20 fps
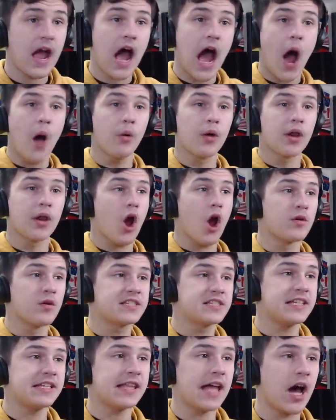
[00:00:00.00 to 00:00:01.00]
I want to go and
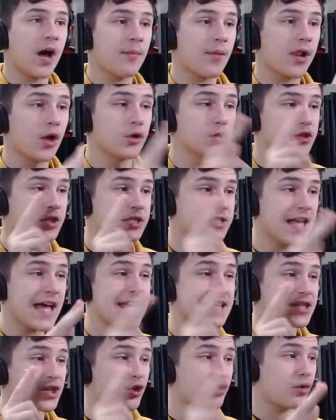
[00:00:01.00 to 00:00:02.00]
see that up close, because that
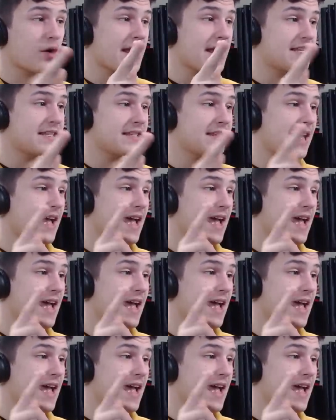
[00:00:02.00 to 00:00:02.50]
is crazy.